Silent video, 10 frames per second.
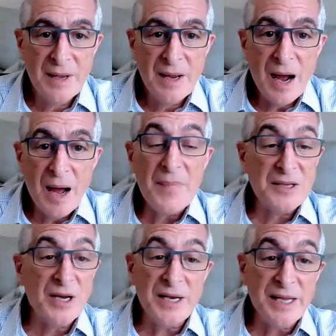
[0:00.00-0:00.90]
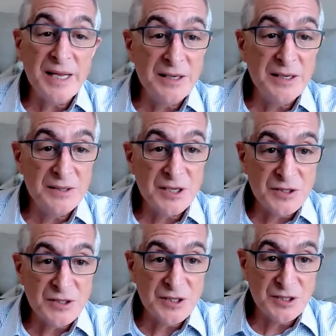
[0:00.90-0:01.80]
I'm not citing any
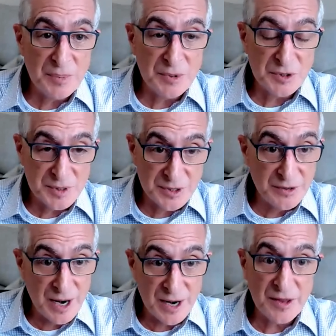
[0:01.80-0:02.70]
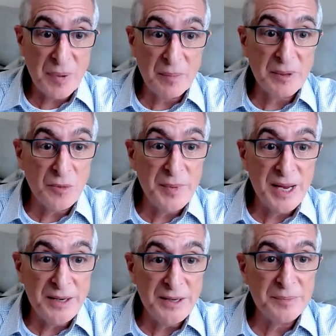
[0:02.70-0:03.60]
census examples because they're not in the public domain
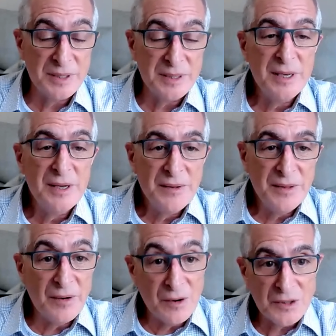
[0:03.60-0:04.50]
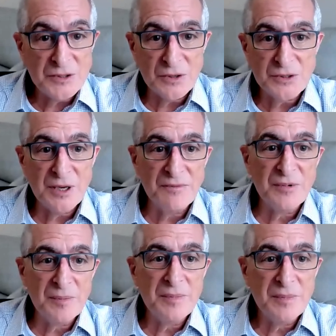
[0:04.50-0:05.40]
yet, but there are also some
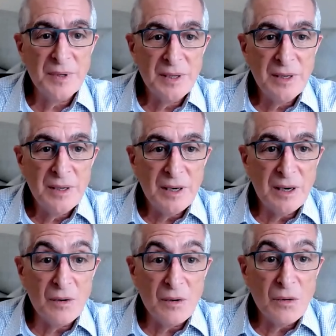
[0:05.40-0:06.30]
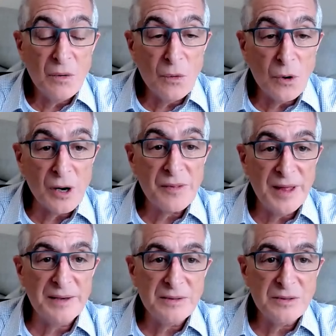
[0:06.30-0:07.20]
from work
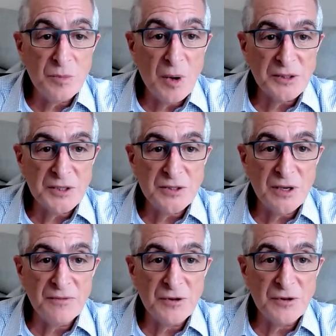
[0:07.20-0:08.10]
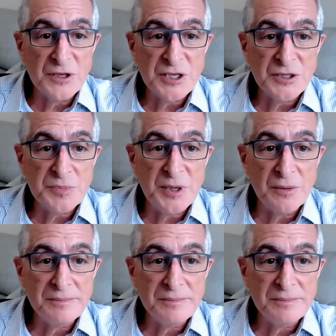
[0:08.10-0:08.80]
that Tumult has done for the Census Bureau.